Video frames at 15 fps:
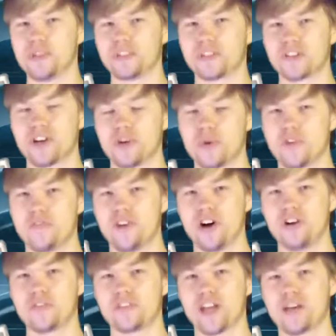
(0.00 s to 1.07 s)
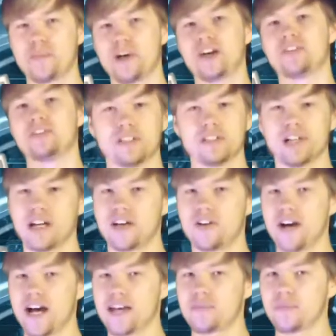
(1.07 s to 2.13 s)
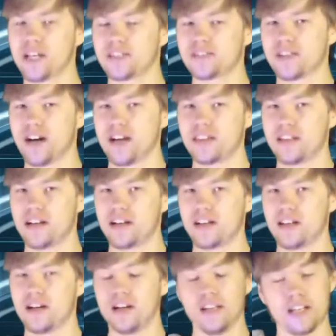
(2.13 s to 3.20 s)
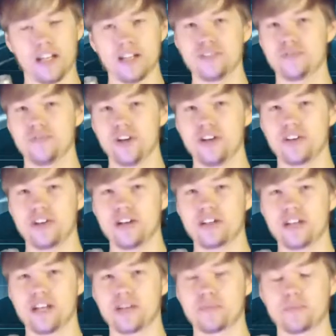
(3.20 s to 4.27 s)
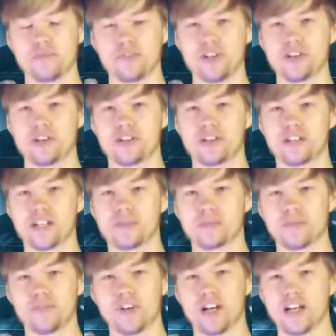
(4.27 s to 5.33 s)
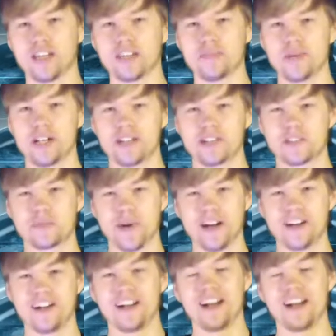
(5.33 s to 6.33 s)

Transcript: weeks ago, Evolve came out. I know Adam likes Dying Light a lot, and it is a very great game. Very great game. If I had the money to spare,